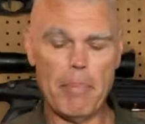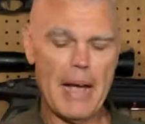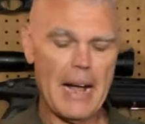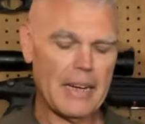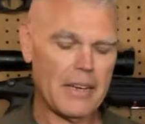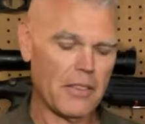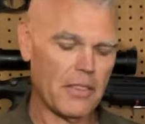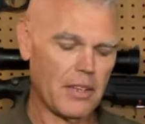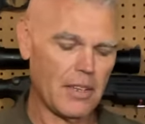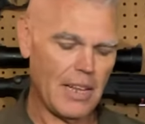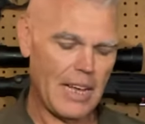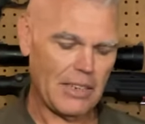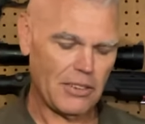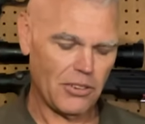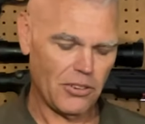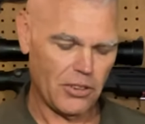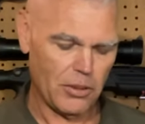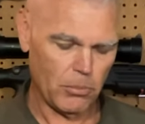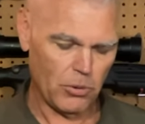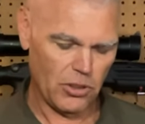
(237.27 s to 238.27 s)
back to the
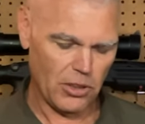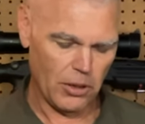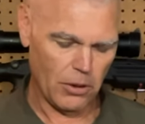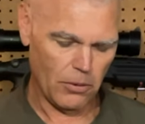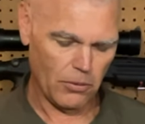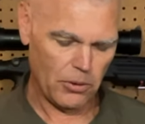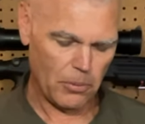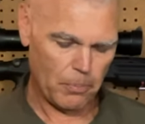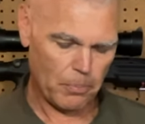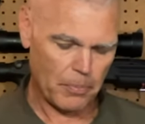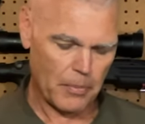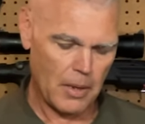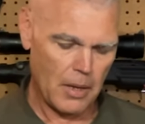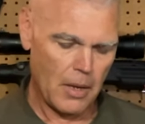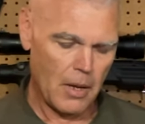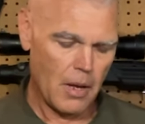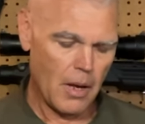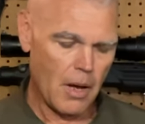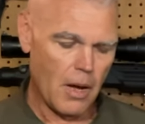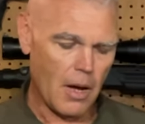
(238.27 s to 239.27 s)
glasses themselves.
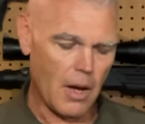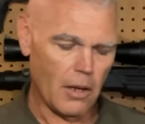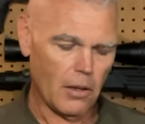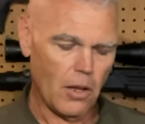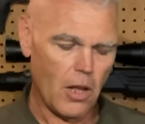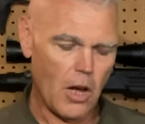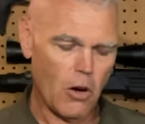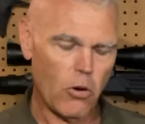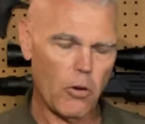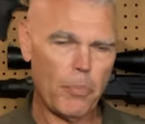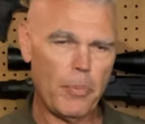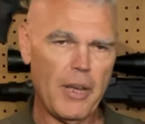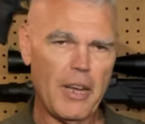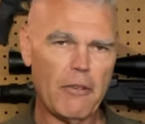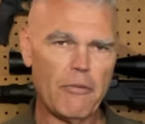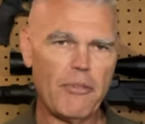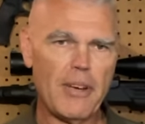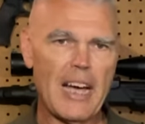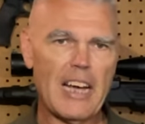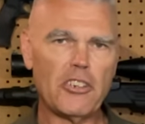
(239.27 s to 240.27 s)
Along with
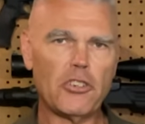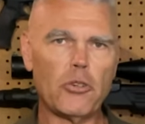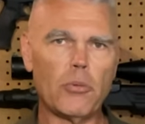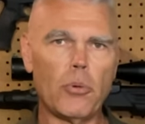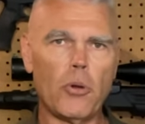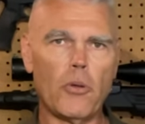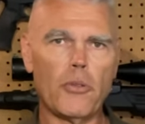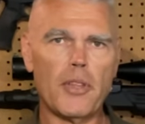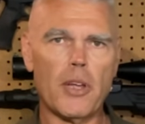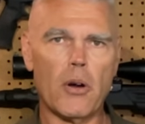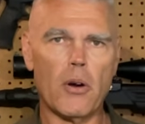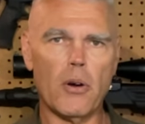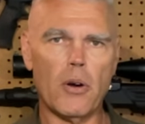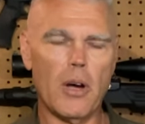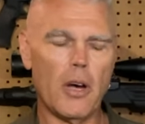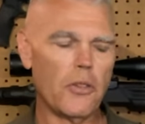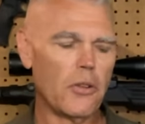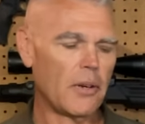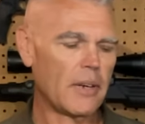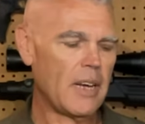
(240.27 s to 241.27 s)
being fashionable, there
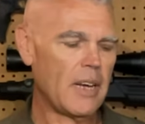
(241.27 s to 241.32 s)
are other